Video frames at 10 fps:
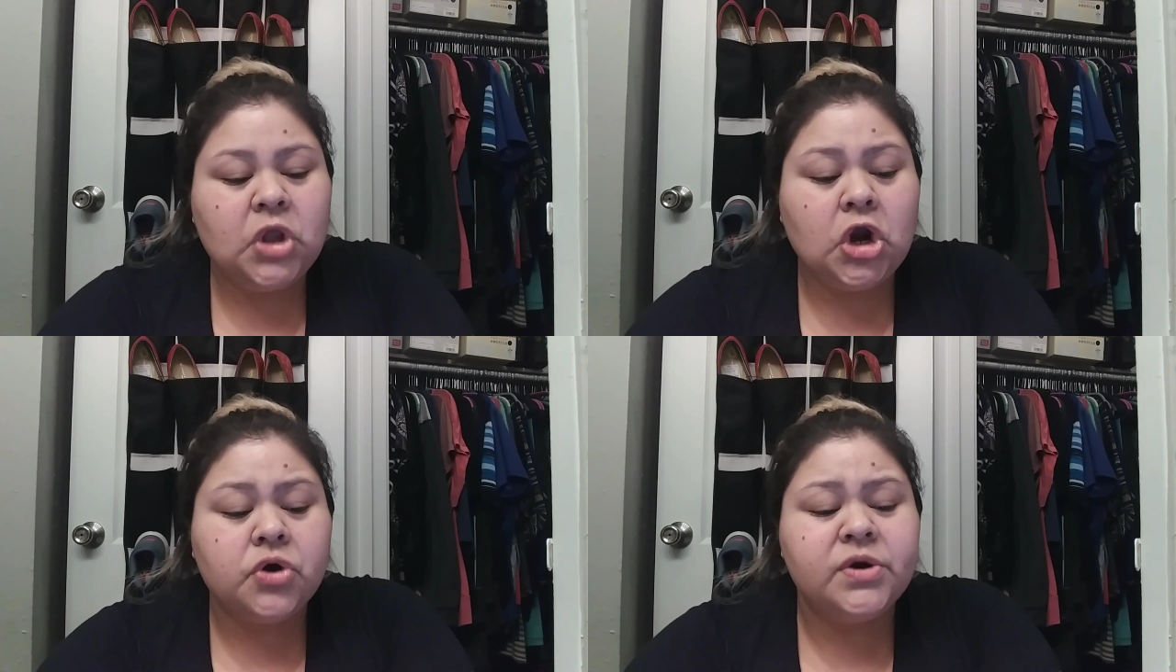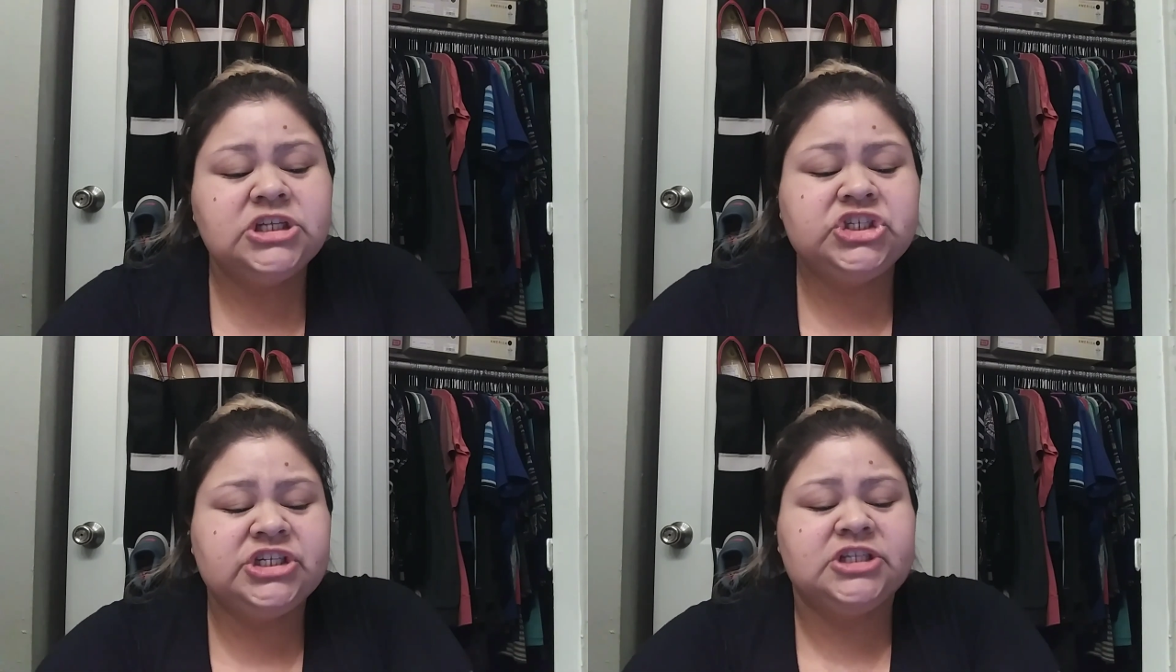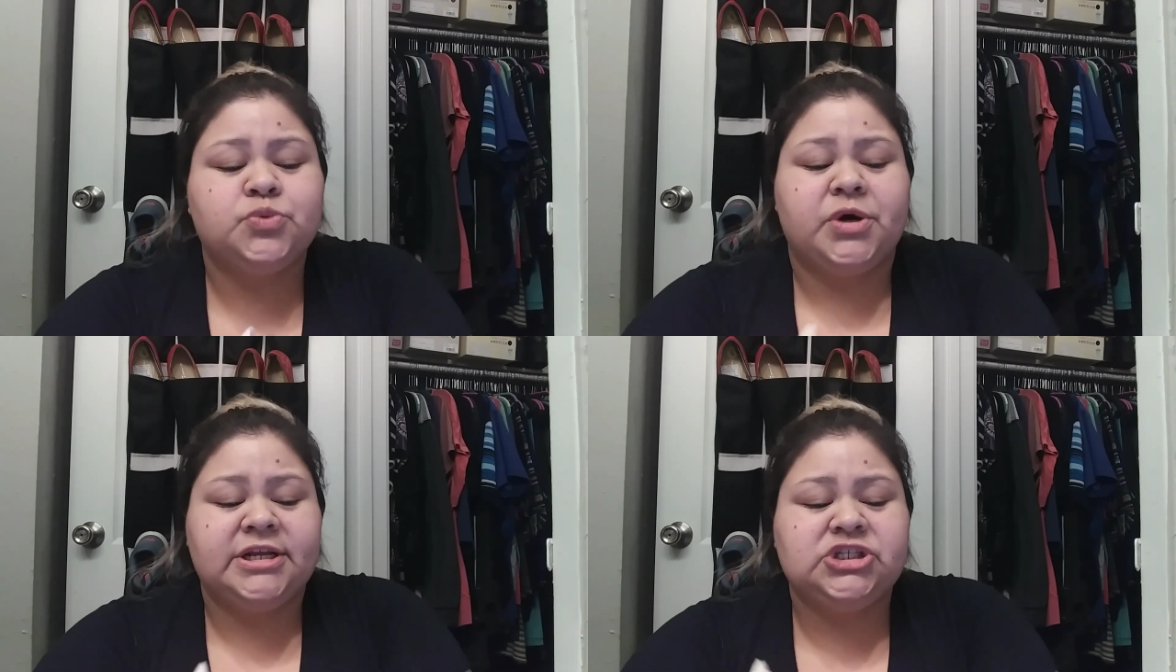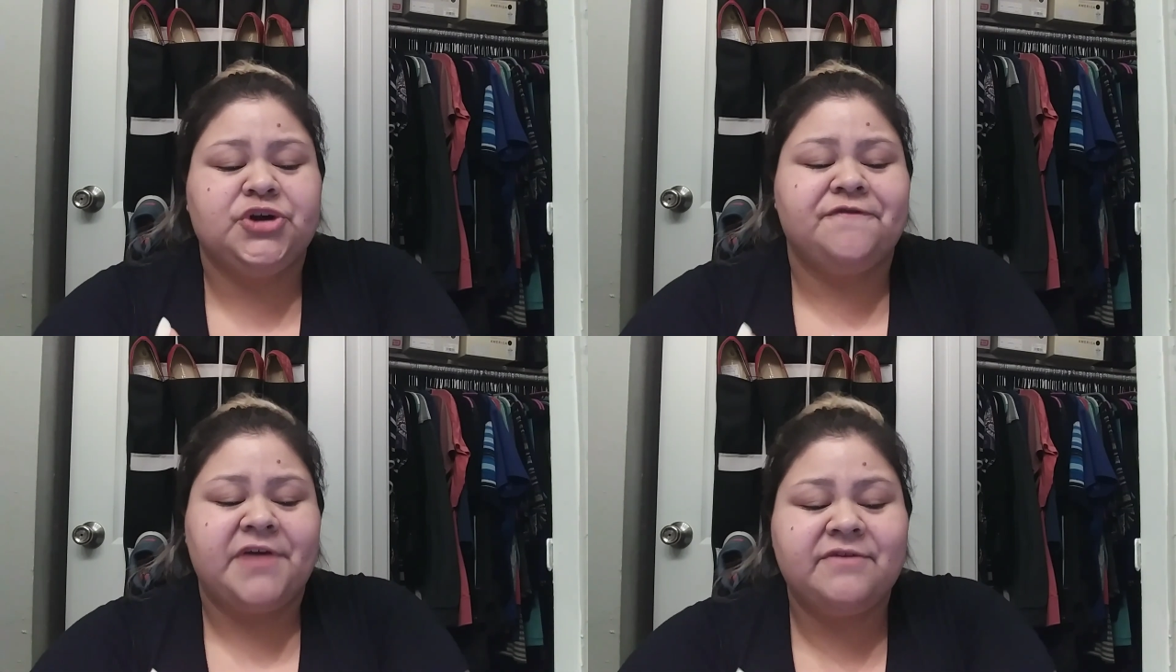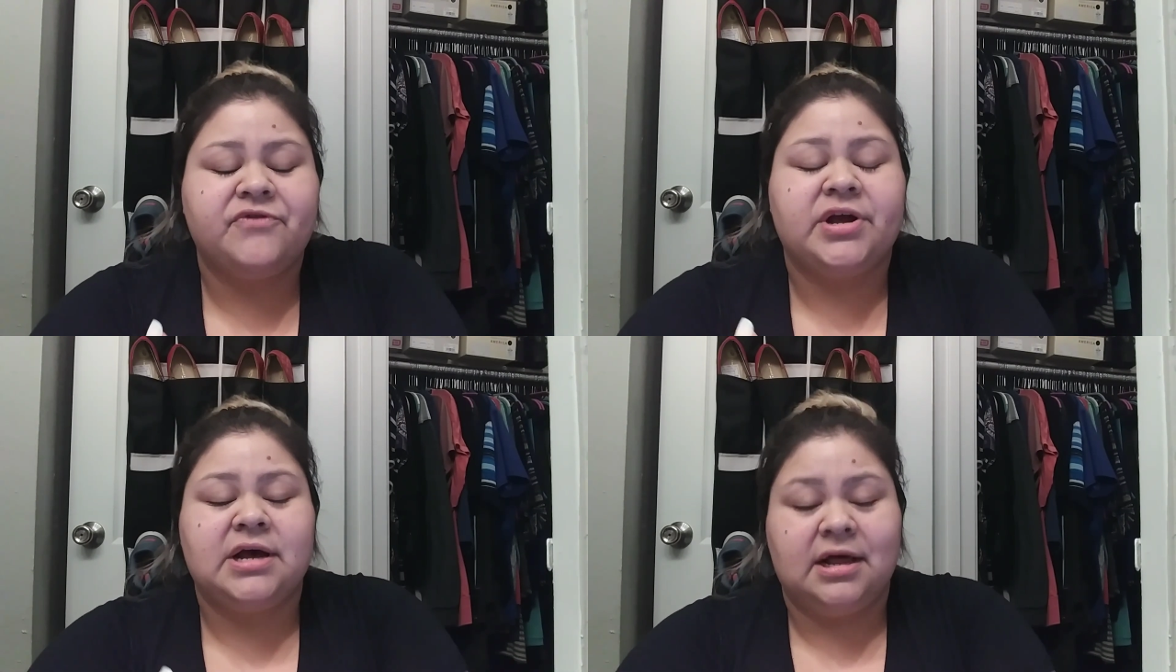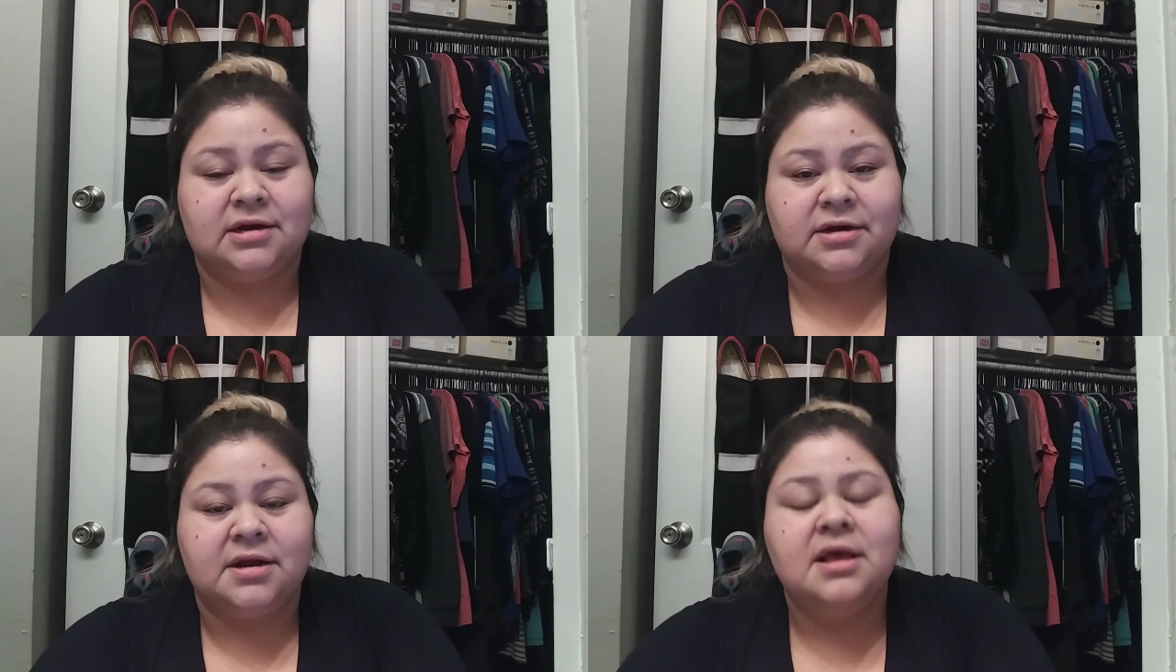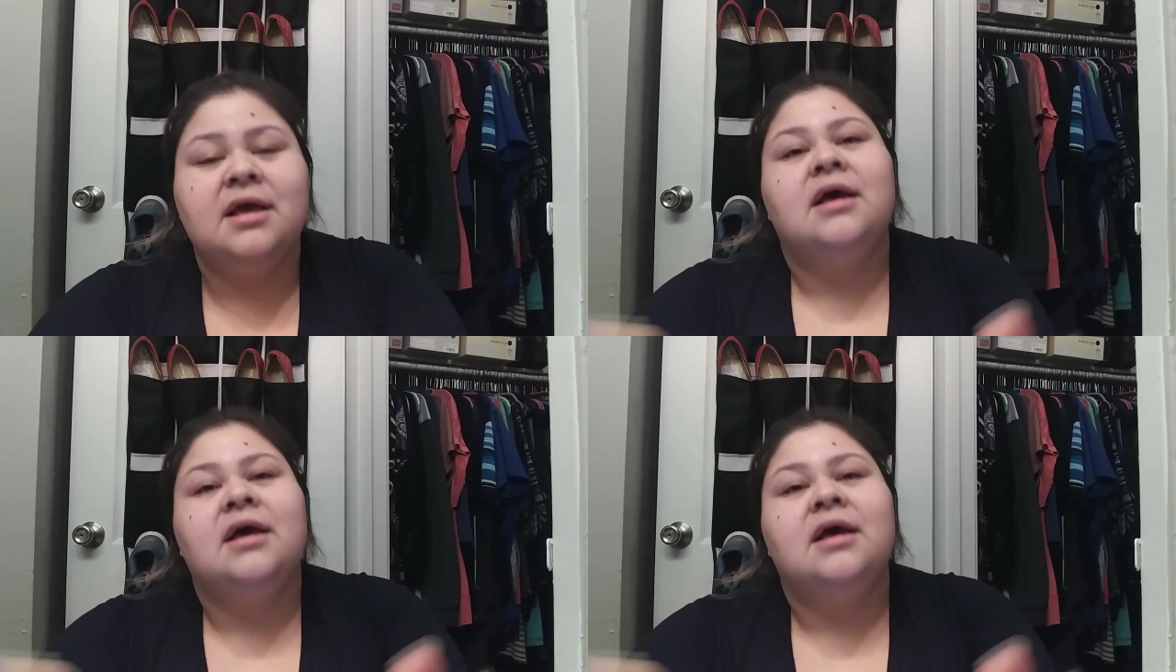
Her question is, what is your favorite color?